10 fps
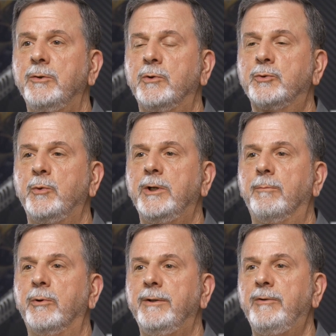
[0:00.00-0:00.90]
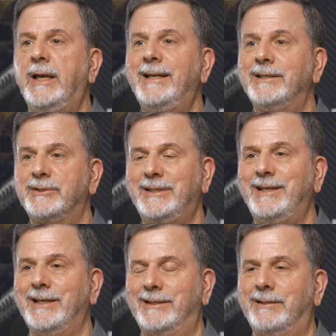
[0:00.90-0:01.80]
which we abbreviate as
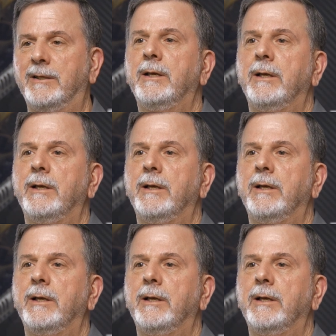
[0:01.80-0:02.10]
GIT.